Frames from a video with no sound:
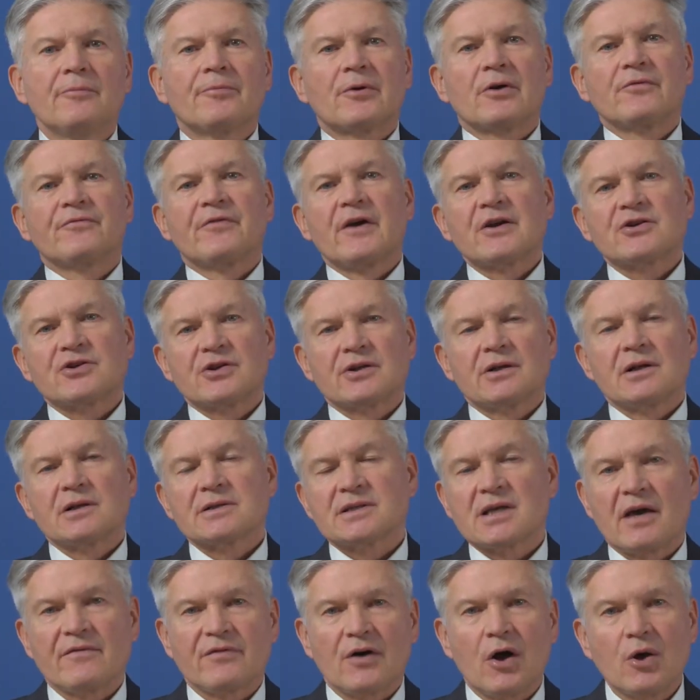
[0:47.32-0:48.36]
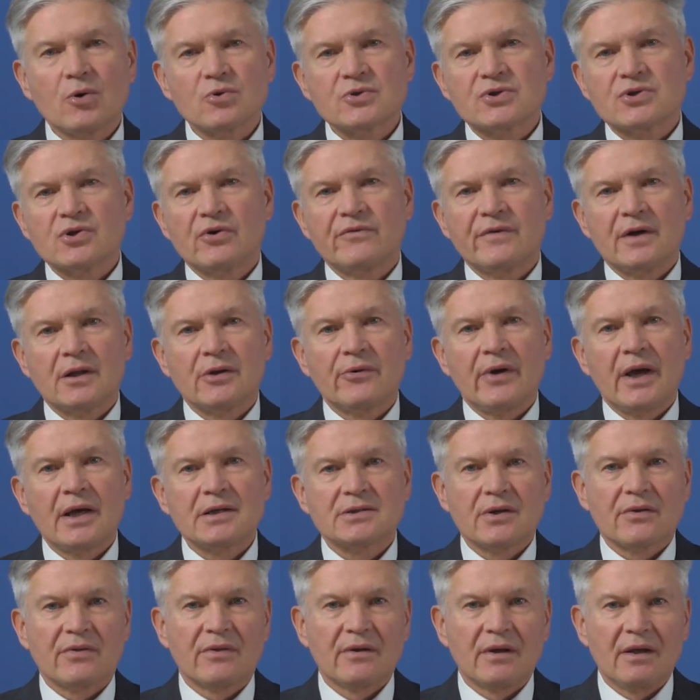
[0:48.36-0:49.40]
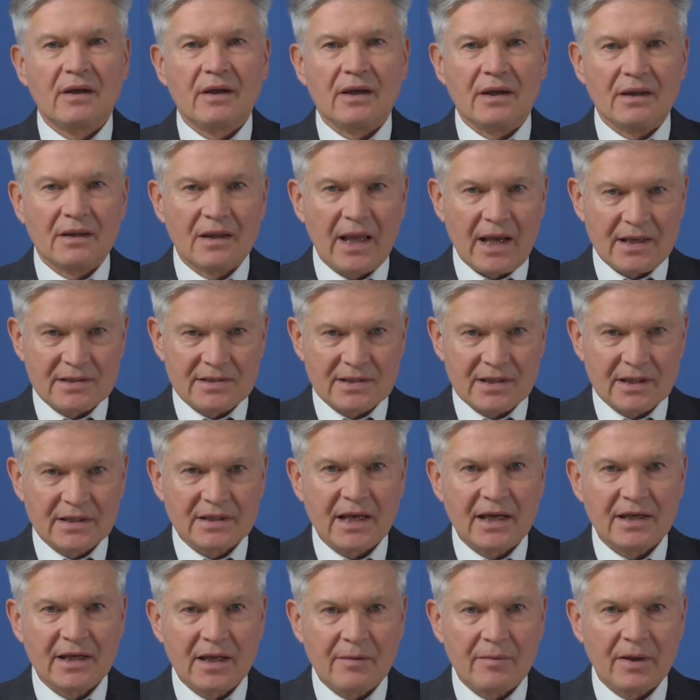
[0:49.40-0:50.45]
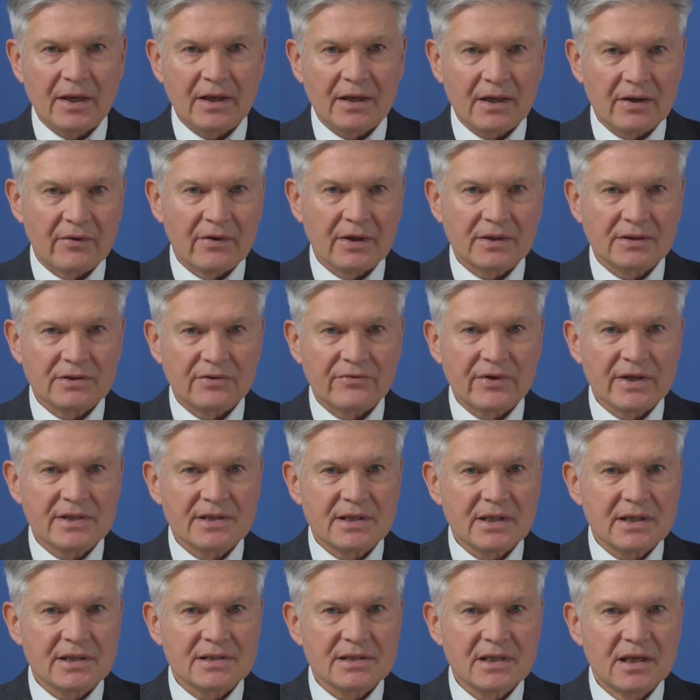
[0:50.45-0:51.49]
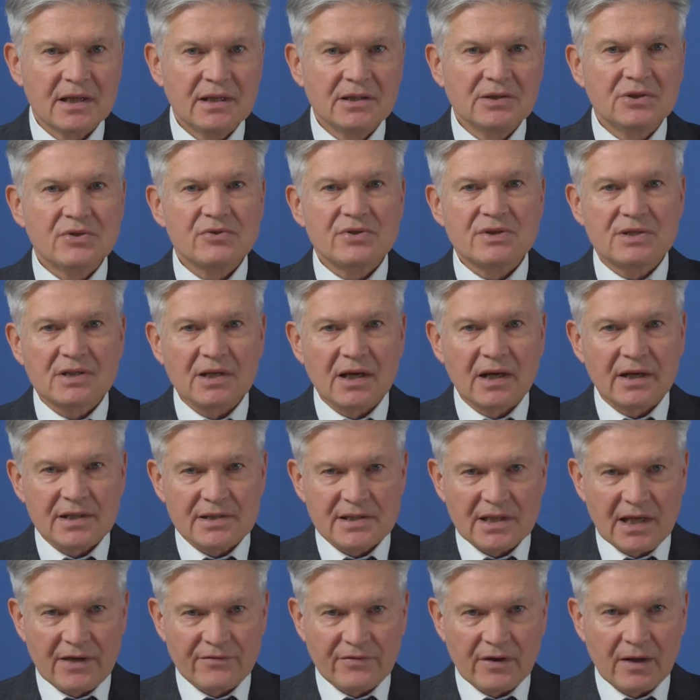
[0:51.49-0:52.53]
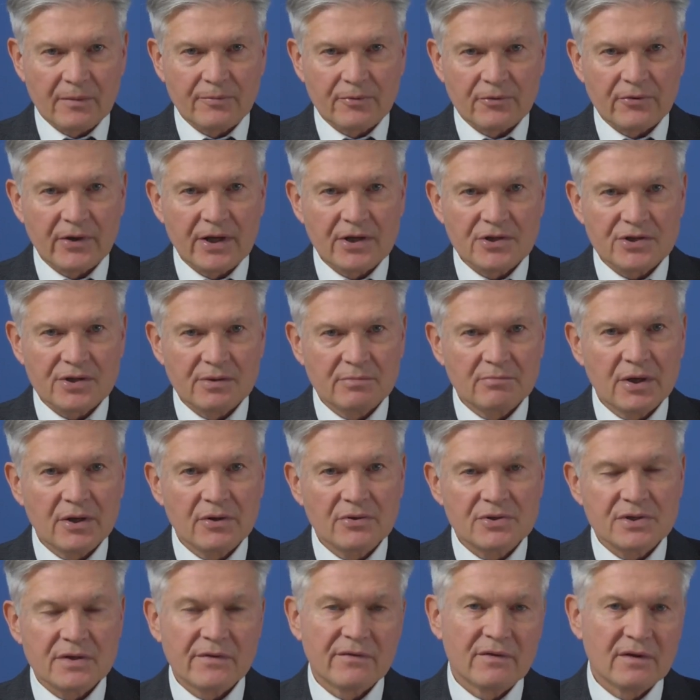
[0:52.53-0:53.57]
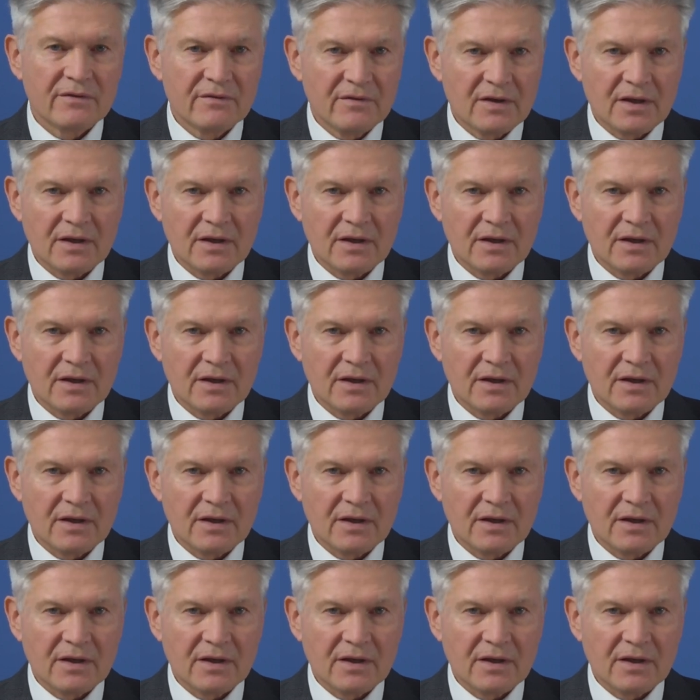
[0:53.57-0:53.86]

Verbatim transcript: The professionals have also evaluated the elastic dynamic characteristics to study safe operation modes of the